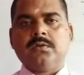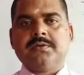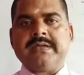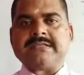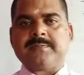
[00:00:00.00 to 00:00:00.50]

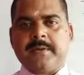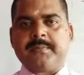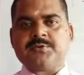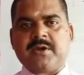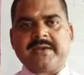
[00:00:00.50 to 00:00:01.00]
test
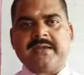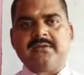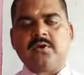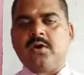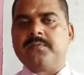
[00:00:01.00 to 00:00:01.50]
paper
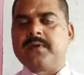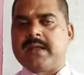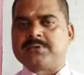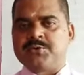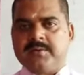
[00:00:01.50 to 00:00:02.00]
second of
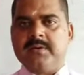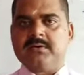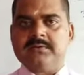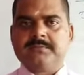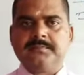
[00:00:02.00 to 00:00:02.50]
class
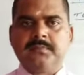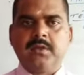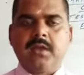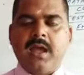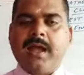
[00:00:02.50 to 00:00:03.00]
7,
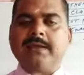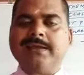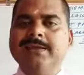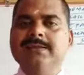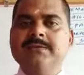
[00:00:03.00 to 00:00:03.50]
and
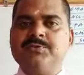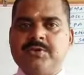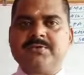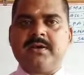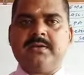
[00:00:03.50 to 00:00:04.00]
in this
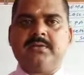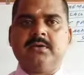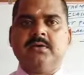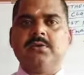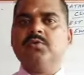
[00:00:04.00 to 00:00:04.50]
session
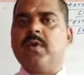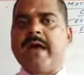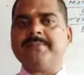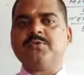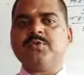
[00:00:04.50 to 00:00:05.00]
you
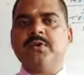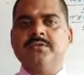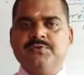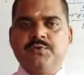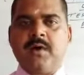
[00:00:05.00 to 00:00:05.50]
have to
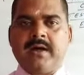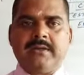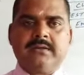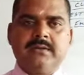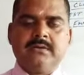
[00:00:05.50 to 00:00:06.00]
enjoy
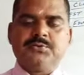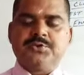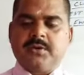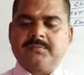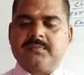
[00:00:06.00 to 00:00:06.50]

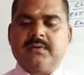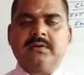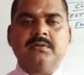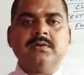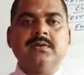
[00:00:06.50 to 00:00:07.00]
some
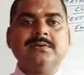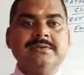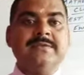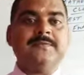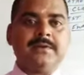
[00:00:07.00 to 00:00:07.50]

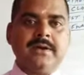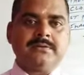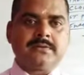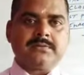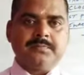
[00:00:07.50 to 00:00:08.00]

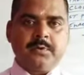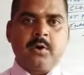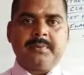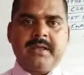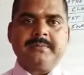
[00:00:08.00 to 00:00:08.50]
difficult
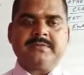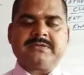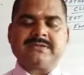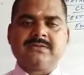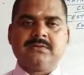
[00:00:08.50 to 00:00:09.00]

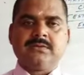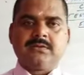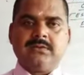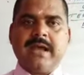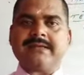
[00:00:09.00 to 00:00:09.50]
problems
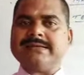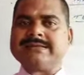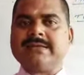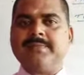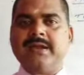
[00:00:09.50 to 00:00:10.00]
that
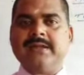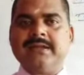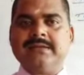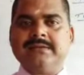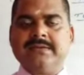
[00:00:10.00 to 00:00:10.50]
is given
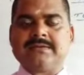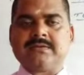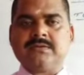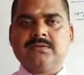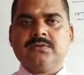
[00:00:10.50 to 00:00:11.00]
in
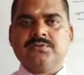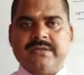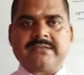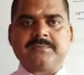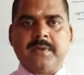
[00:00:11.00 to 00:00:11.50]
this
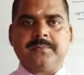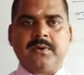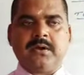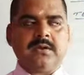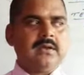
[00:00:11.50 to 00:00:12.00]
test
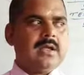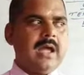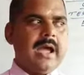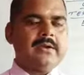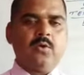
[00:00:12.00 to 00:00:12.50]
paper,
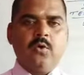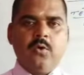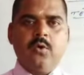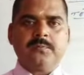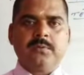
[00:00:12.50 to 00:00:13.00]
and
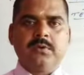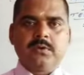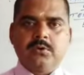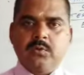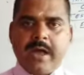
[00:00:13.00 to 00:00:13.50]
hope
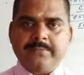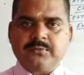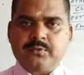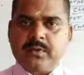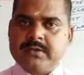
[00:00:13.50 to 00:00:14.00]
you have
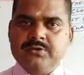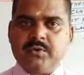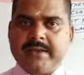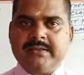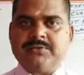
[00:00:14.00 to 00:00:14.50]
to
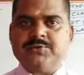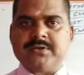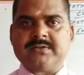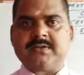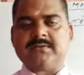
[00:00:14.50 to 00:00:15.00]
enjoy this session.